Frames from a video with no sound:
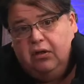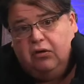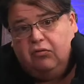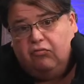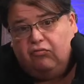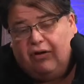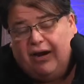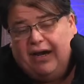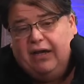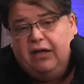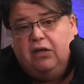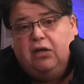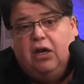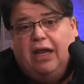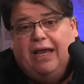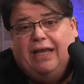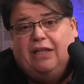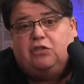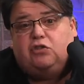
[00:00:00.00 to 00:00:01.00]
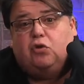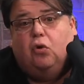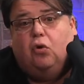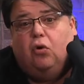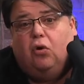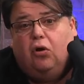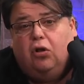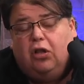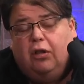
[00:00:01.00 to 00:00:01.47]
right? It's
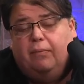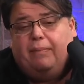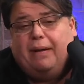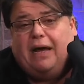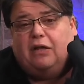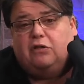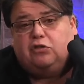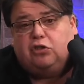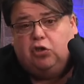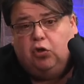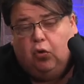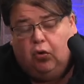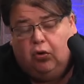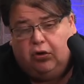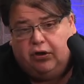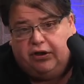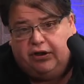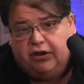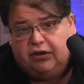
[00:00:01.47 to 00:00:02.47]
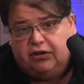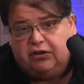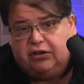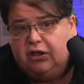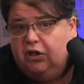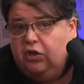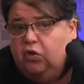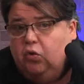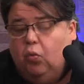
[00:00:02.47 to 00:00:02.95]
all about the audience.
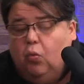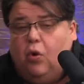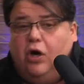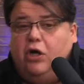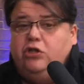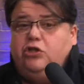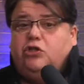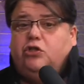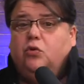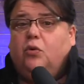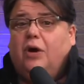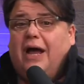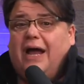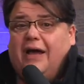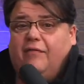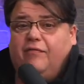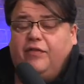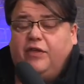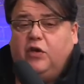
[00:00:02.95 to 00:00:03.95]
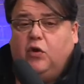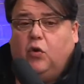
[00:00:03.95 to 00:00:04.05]
Once you have the